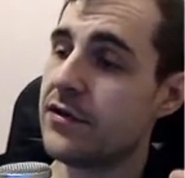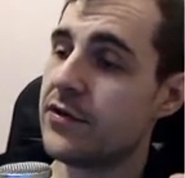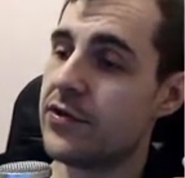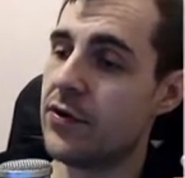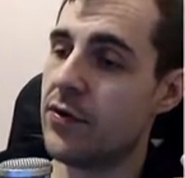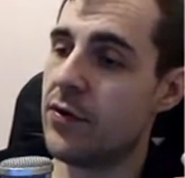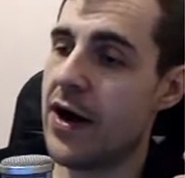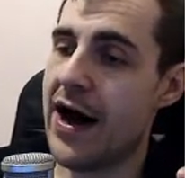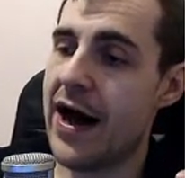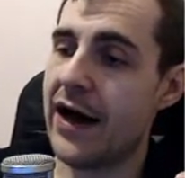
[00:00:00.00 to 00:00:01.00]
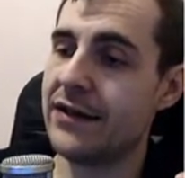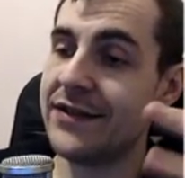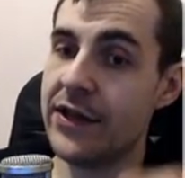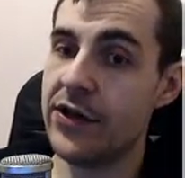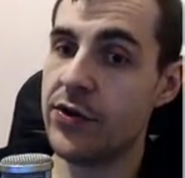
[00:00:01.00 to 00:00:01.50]
so I
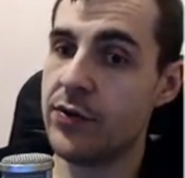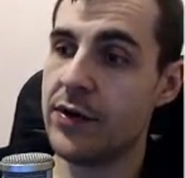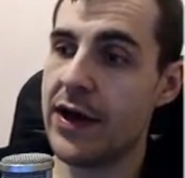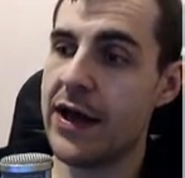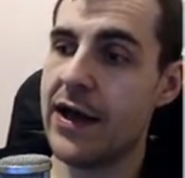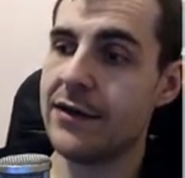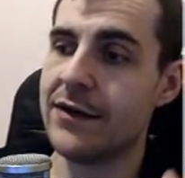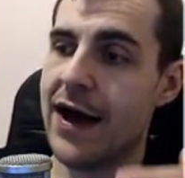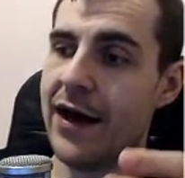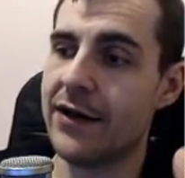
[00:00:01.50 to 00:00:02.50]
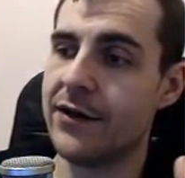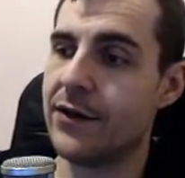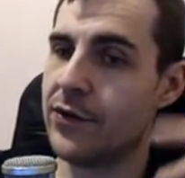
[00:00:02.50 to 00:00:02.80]
see you and I